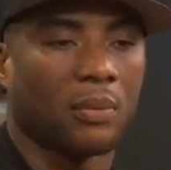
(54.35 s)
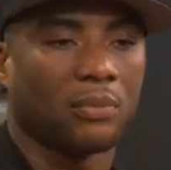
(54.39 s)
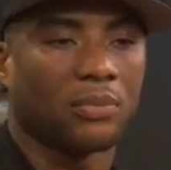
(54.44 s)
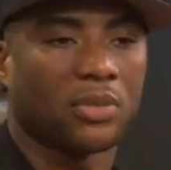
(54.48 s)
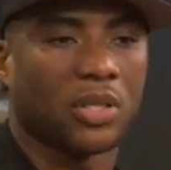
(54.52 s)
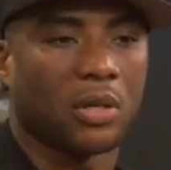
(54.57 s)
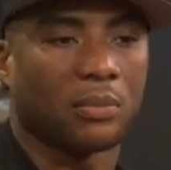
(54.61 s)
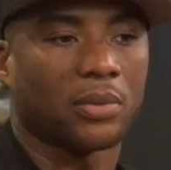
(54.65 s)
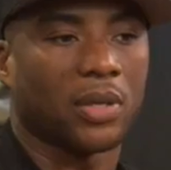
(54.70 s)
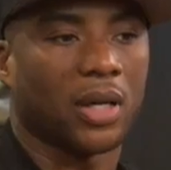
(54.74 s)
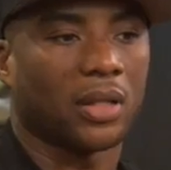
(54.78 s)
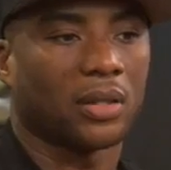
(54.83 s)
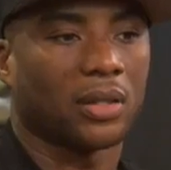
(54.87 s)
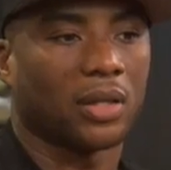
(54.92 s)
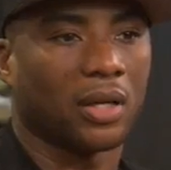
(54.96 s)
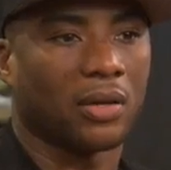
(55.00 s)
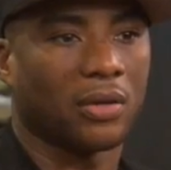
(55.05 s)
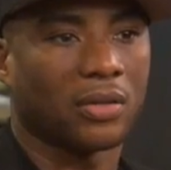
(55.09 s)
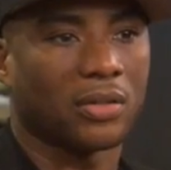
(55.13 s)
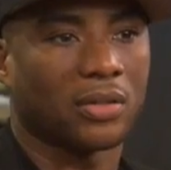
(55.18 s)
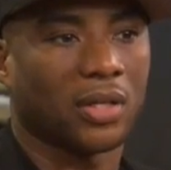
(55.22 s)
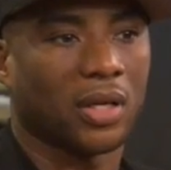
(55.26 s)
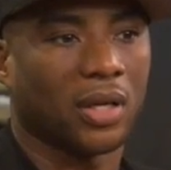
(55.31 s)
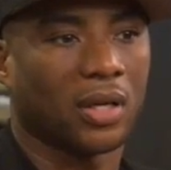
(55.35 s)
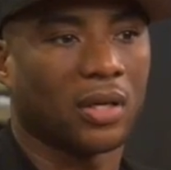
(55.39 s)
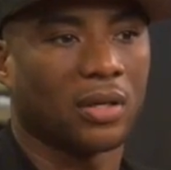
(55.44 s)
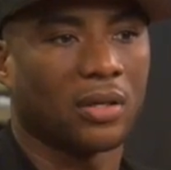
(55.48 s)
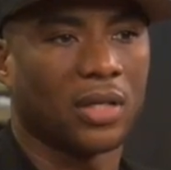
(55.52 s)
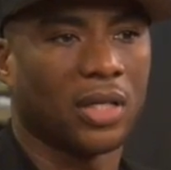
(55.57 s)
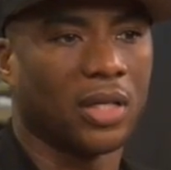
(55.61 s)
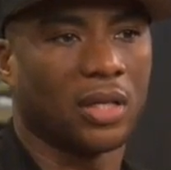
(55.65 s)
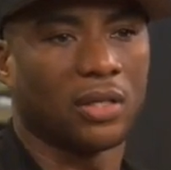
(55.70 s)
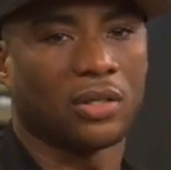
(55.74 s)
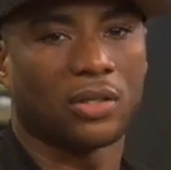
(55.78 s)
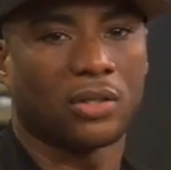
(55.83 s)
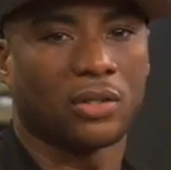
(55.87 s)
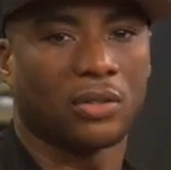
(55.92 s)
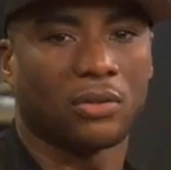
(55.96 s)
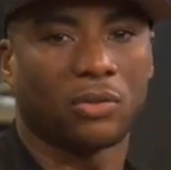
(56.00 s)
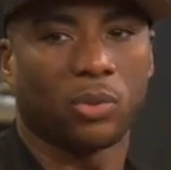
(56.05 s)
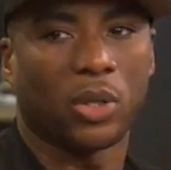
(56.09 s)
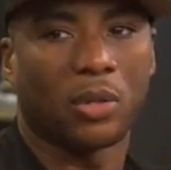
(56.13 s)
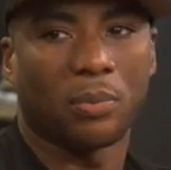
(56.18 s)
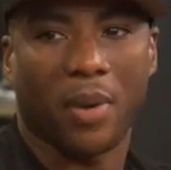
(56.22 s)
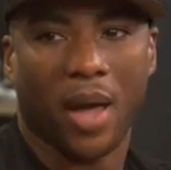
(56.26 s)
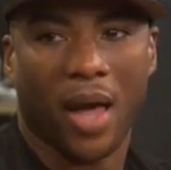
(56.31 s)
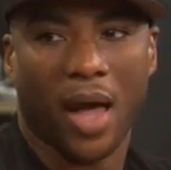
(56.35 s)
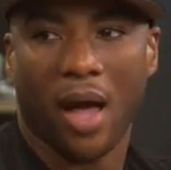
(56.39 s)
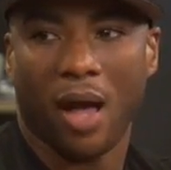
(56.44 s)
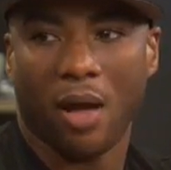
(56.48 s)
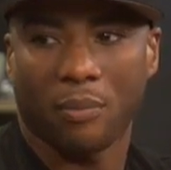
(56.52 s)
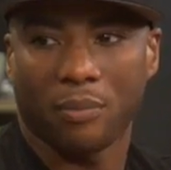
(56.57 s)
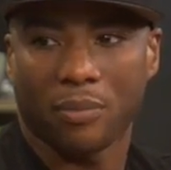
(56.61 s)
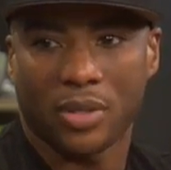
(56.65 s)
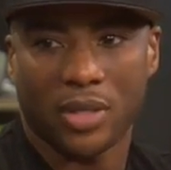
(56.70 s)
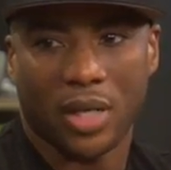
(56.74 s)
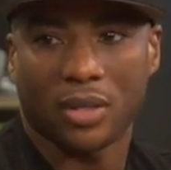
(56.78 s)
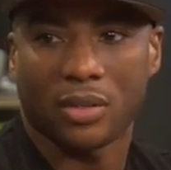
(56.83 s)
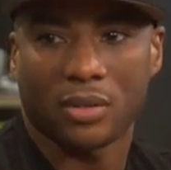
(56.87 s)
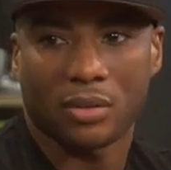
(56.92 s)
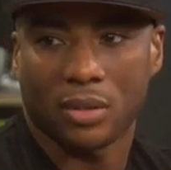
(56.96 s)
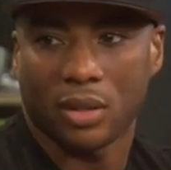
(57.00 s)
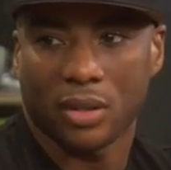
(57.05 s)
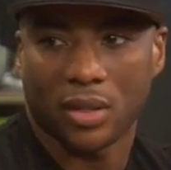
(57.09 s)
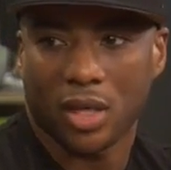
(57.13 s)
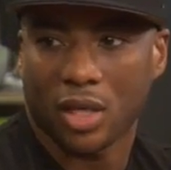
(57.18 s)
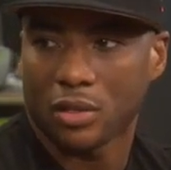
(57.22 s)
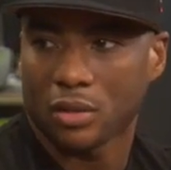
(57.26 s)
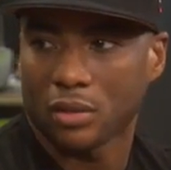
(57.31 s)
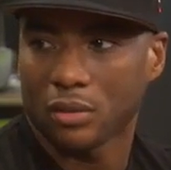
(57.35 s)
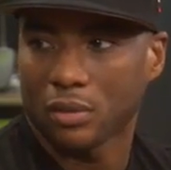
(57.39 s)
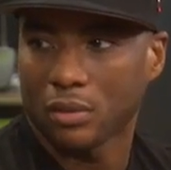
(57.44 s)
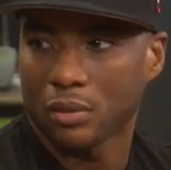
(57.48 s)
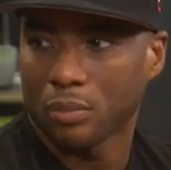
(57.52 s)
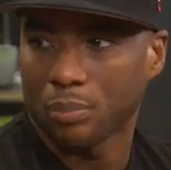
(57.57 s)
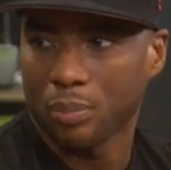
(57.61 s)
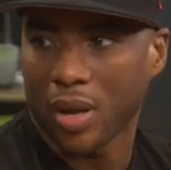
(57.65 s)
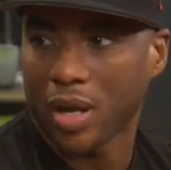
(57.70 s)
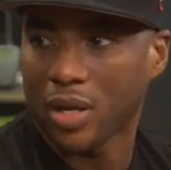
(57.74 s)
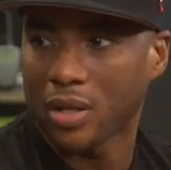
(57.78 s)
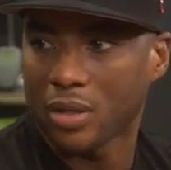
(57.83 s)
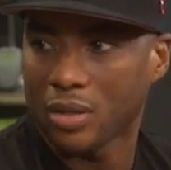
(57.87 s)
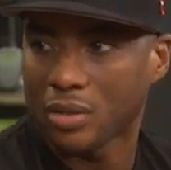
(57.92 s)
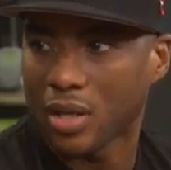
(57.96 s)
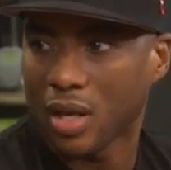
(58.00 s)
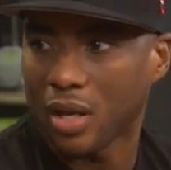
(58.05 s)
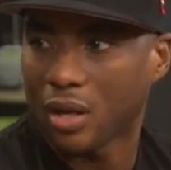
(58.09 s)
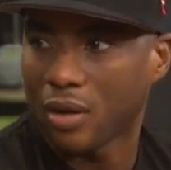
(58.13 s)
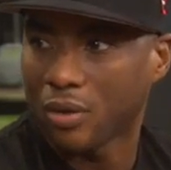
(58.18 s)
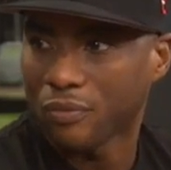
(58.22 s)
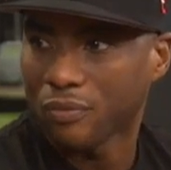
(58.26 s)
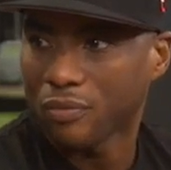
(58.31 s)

jumped out there and said he didn't tweet my album, because I just think that's petty as hell.